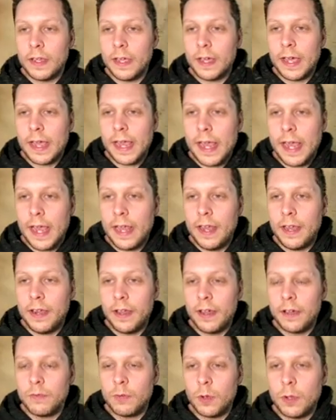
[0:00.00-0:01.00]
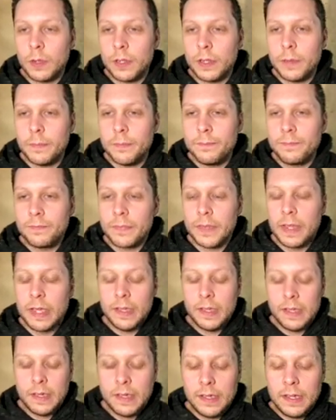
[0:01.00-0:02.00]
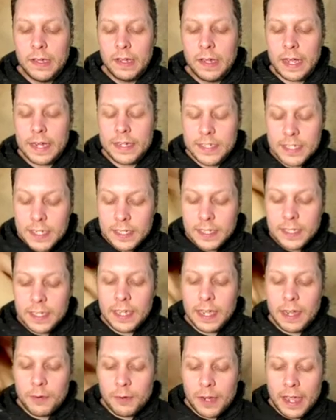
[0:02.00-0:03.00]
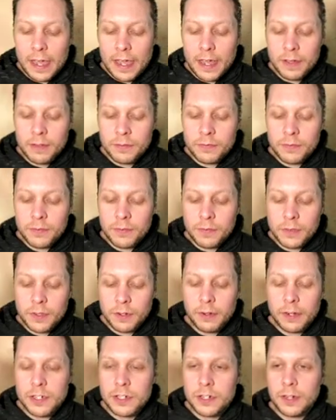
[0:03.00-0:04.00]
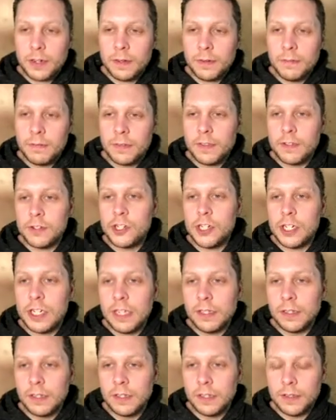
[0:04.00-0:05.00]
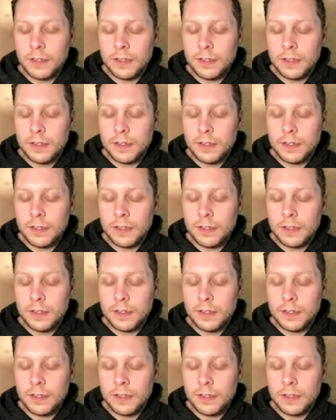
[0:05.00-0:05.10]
ahead of Oldham. Ideally, I would have the creature, the shield,